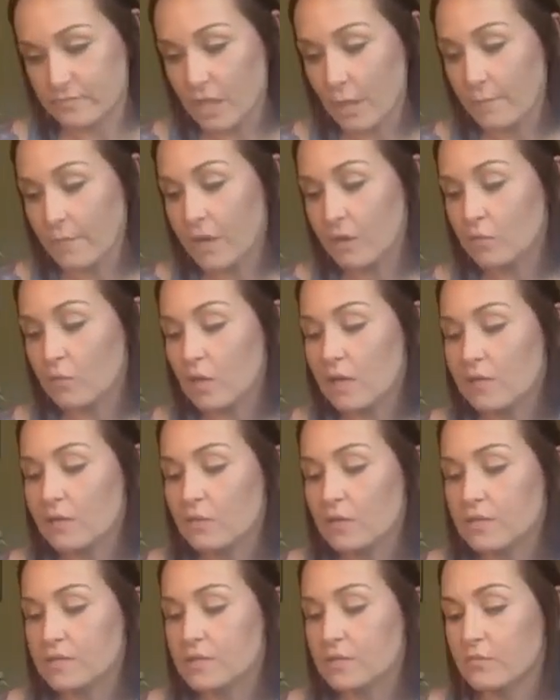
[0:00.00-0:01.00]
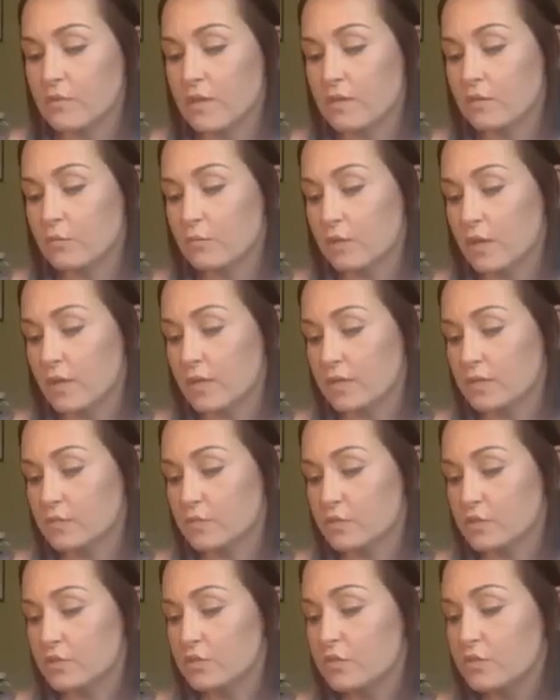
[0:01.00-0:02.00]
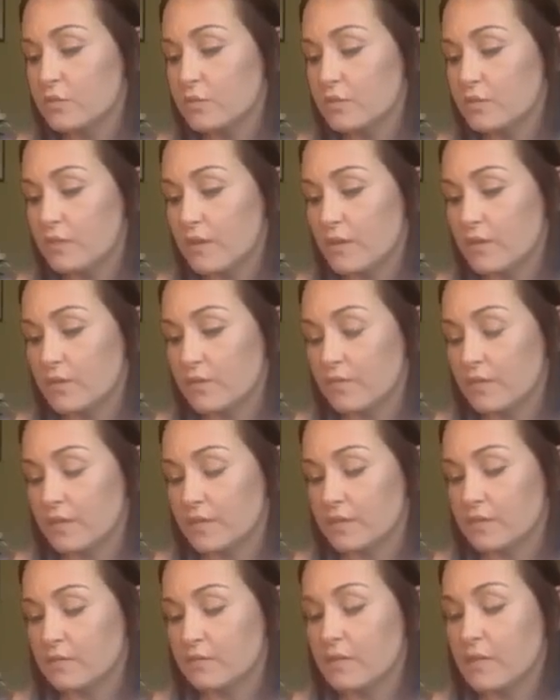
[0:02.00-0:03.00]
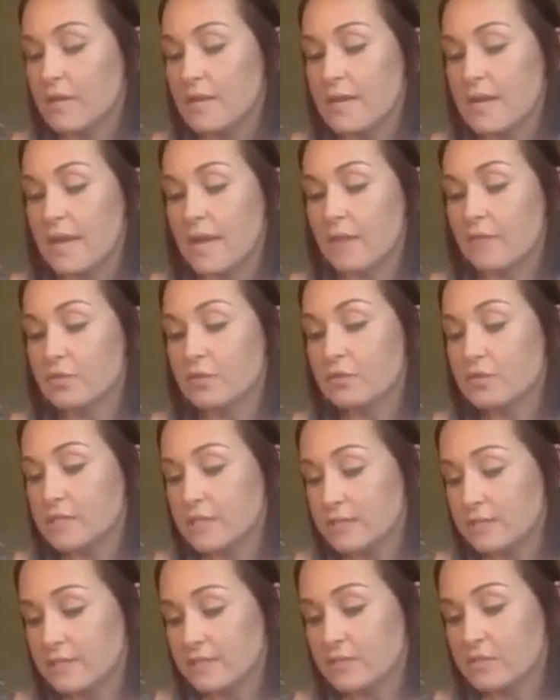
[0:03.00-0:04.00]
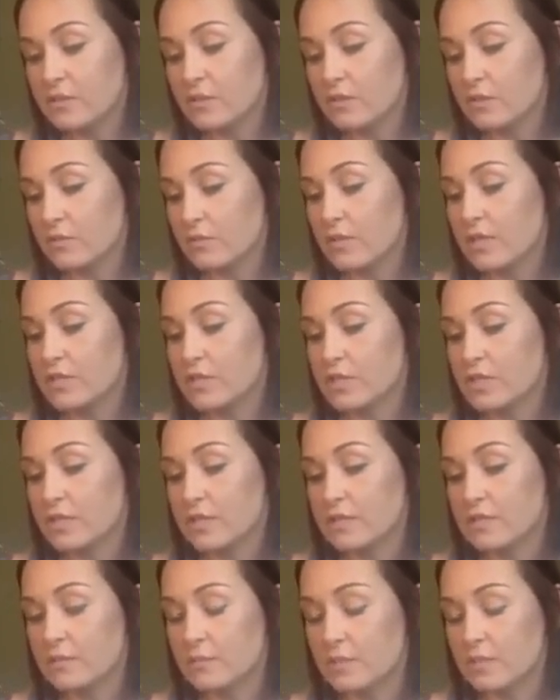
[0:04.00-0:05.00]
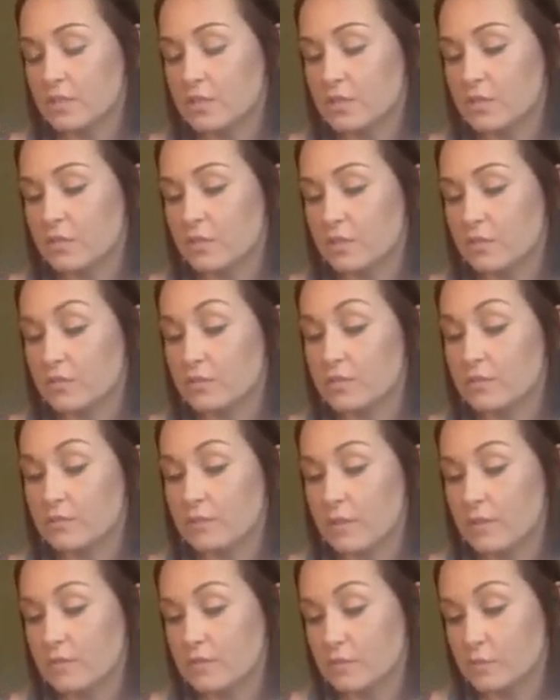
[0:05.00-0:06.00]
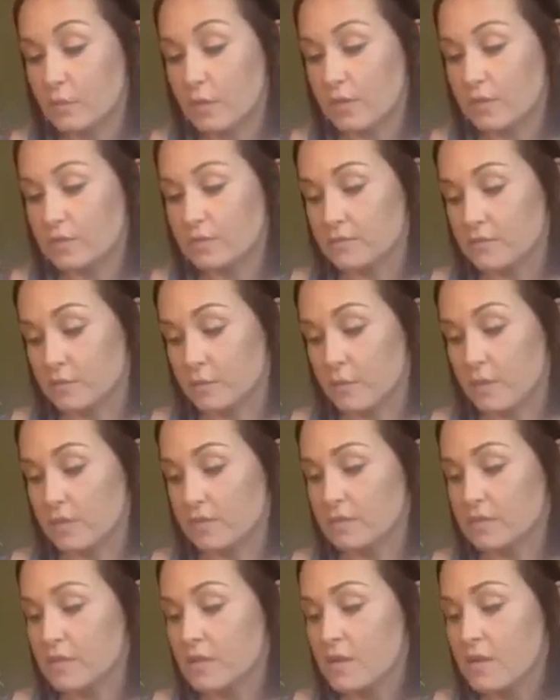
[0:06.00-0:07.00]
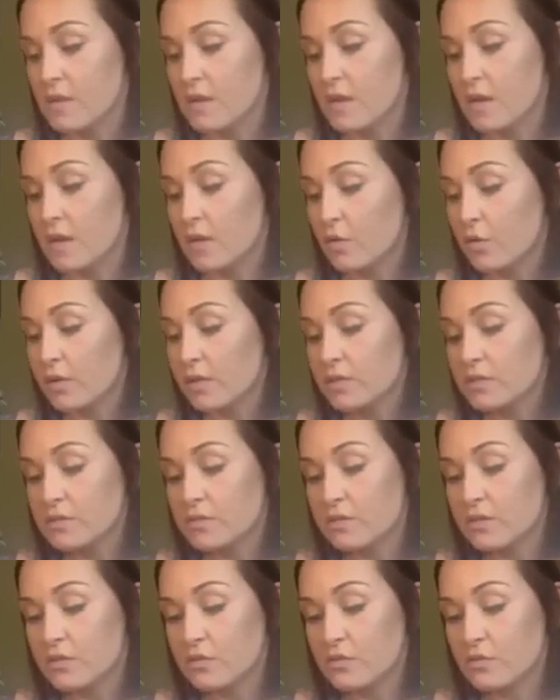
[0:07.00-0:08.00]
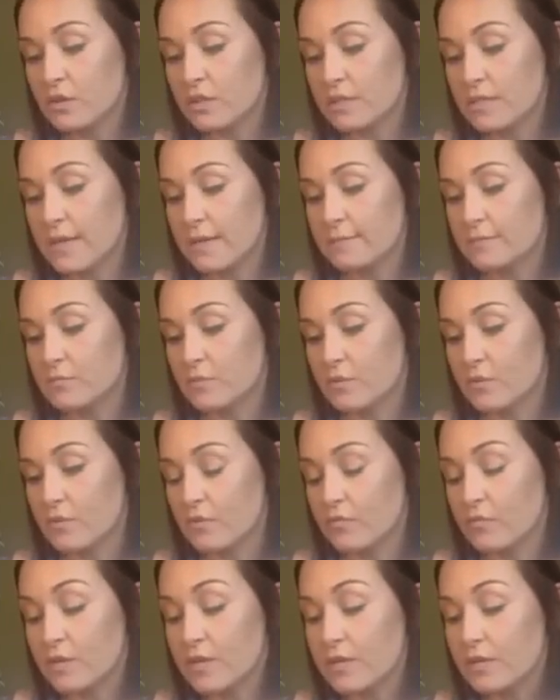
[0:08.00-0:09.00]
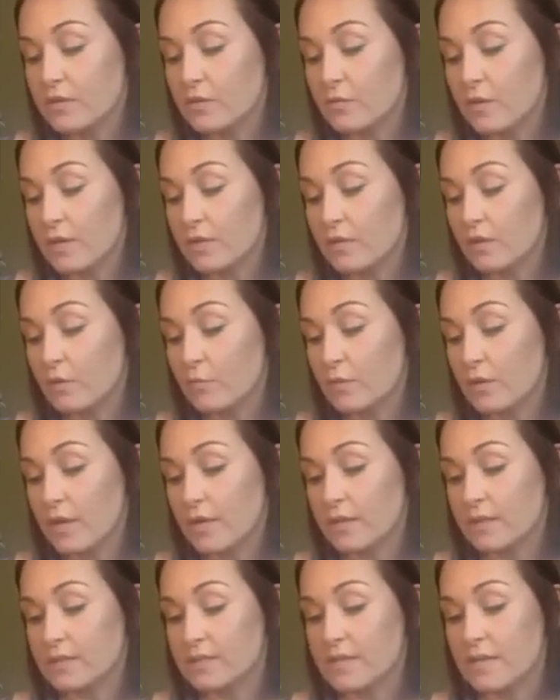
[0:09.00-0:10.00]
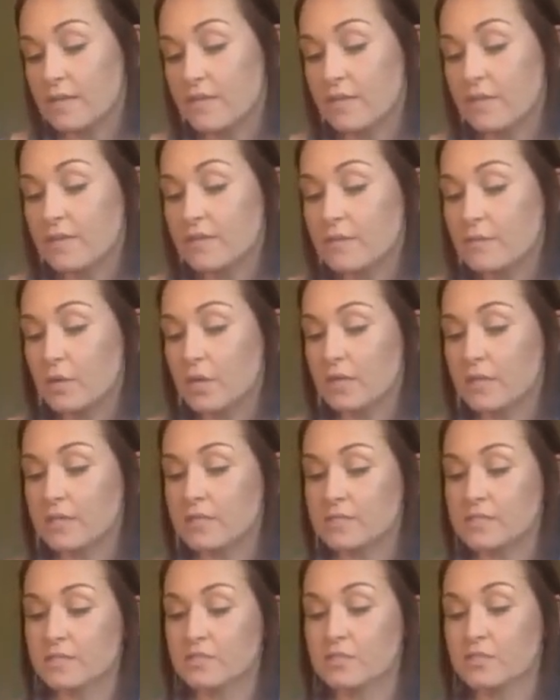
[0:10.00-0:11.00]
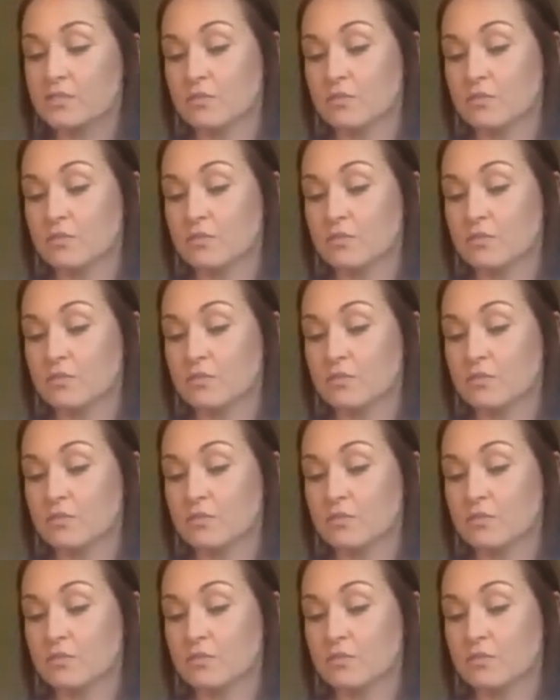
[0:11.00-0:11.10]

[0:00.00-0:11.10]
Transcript: But retinoids and retinol products were soon to be found effective at reducing discoloration and diminishing wrinkles and brown spots. According to the New York Times, more than 300 retinol products have hit the market since